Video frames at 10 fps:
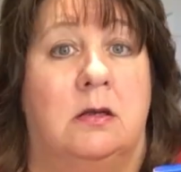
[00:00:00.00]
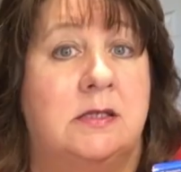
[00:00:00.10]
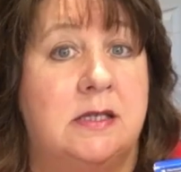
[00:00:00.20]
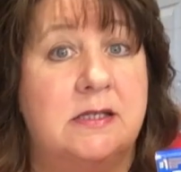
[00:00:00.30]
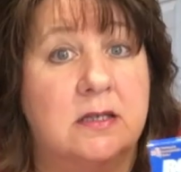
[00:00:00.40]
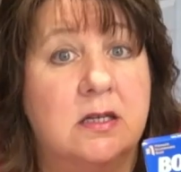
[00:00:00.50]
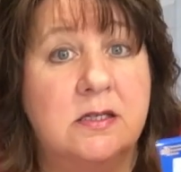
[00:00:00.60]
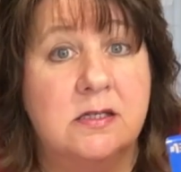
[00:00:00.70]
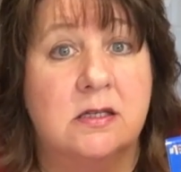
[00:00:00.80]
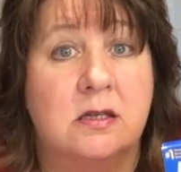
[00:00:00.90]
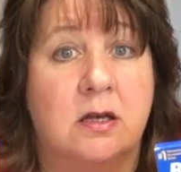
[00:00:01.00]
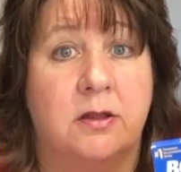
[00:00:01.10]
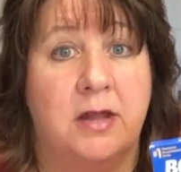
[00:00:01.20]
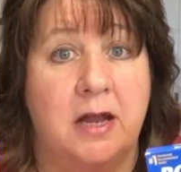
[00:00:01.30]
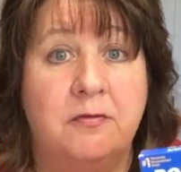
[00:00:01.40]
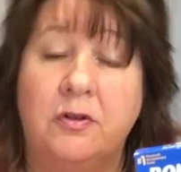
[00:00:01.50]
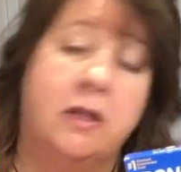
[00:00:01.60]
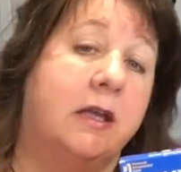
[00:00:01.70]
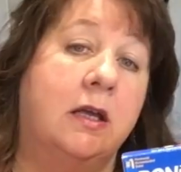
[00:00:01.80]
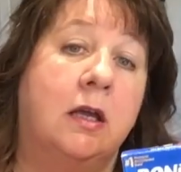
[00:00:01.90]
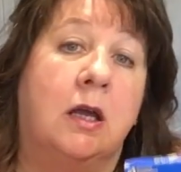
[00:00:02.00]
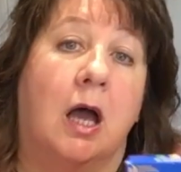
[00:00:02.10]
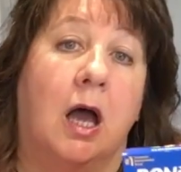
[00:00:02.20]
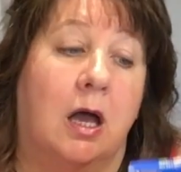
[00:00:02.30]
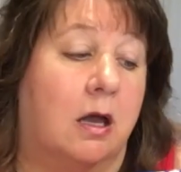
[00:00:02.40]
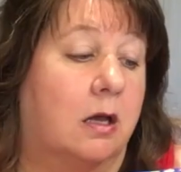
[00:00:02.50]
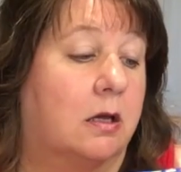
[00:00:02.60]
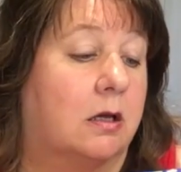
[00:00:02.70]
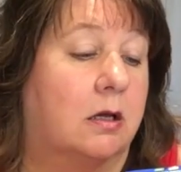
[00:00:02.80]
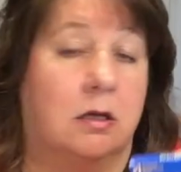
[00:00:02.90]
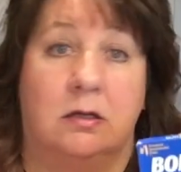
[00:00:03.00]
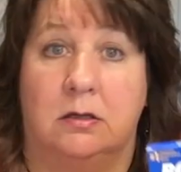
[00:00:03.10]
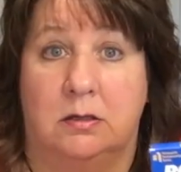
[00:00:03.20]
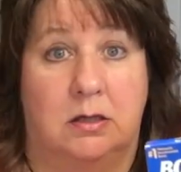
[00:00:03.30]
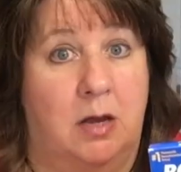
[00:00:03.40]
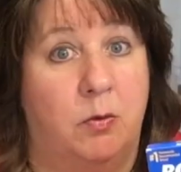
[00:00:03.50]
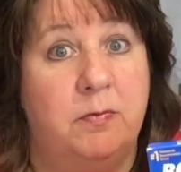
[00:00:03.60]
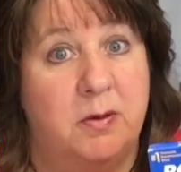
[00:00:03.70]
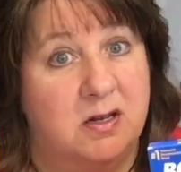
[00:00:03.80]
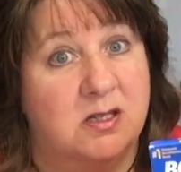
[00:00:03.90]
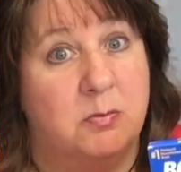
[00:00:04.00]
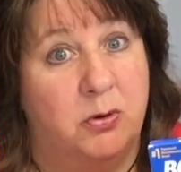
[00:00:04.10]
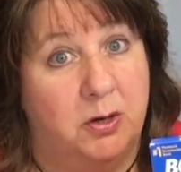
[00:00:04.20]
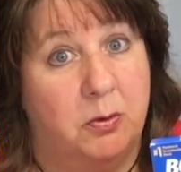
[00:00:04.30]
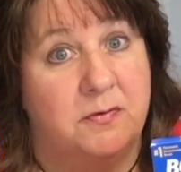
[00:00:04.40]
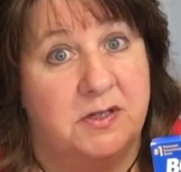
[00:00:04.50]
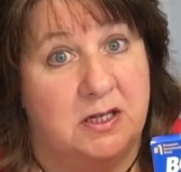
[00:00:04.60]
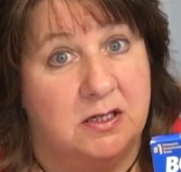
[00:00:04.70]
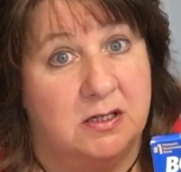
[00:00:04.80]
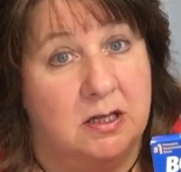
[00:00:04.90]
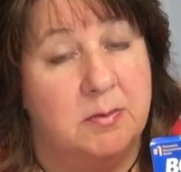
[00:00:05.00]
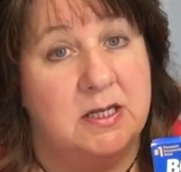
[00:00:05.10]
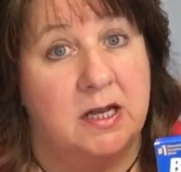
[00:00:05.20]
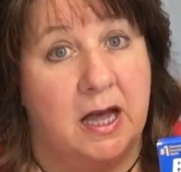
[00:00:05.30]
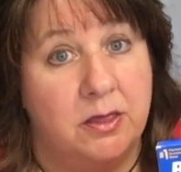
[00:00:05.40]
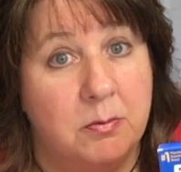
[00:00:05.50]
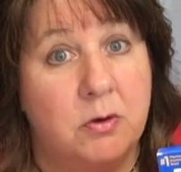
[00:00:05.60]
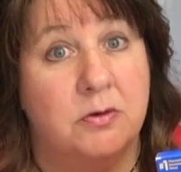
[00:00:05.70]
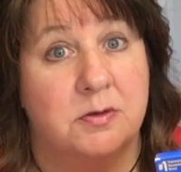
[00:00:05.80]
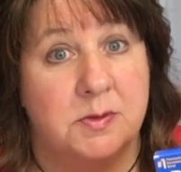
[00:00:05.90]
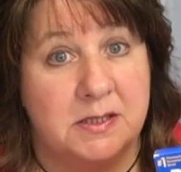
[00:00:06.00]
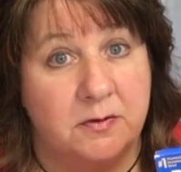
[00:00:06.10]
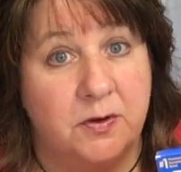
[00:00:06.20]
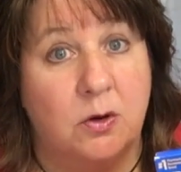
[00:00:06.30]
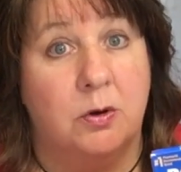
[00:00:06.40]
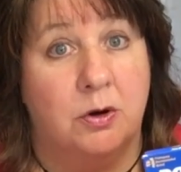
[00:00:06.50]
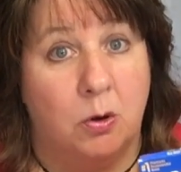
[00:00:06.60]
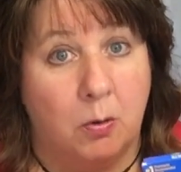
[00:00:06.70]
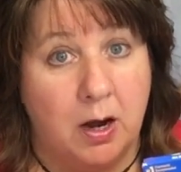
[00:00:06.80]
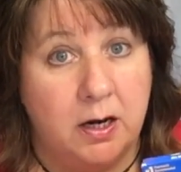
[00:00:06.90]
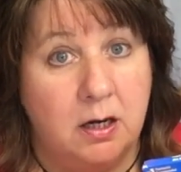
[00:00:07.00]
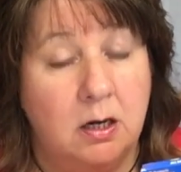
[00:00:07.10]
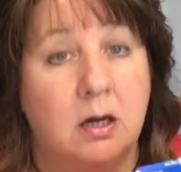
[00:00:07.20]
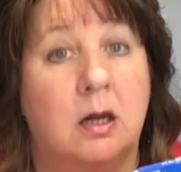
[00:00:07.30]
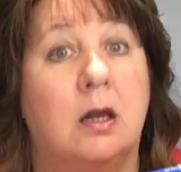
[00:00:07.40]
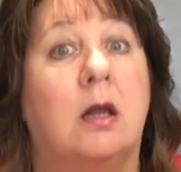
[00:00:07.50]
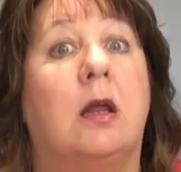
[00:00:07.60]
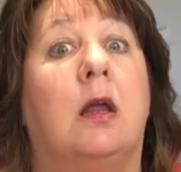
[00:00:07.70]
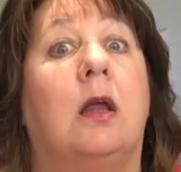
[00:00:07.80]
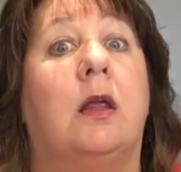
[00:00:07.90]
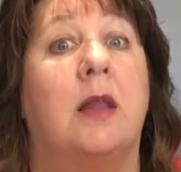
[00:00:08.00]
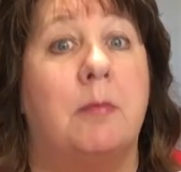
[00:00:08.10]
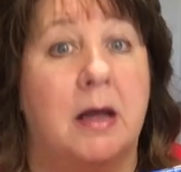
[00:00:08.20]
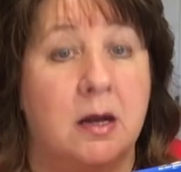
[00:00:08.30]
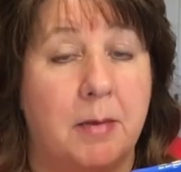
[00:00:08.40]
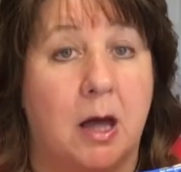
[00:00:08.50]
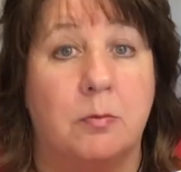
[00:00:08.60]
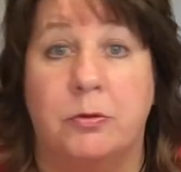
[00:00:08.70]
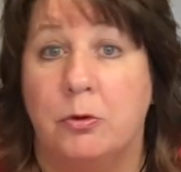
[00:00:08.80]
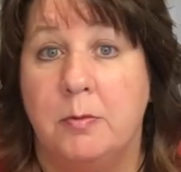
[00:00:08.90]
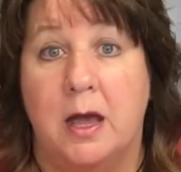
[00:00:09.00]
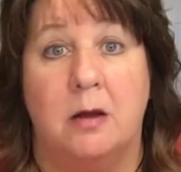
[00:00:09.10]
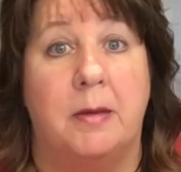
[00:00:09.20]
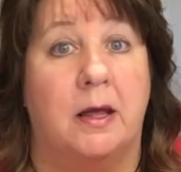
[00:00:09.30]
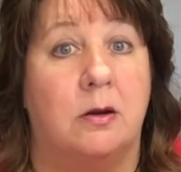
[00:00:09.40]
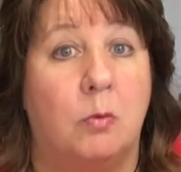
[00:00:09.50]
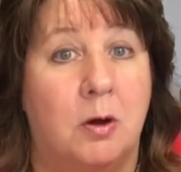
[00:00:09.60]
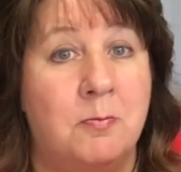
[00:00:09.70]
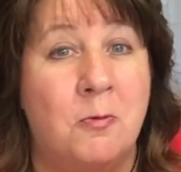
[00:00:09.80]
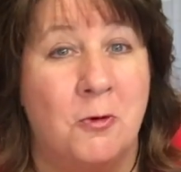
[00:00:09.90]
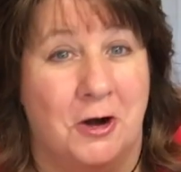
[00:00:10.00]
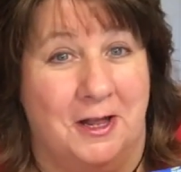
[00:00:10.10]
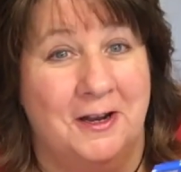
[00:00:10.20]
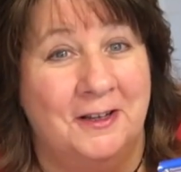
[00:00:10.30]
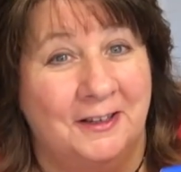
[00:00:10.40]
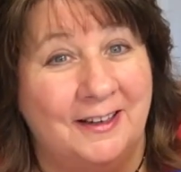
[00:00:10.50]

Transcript: seasickness, thankfully, and we've been in some pretty rough seas. Let me tell you, out in the middle of the Pacific going to Hawaii, it about threw me out of bed one morning.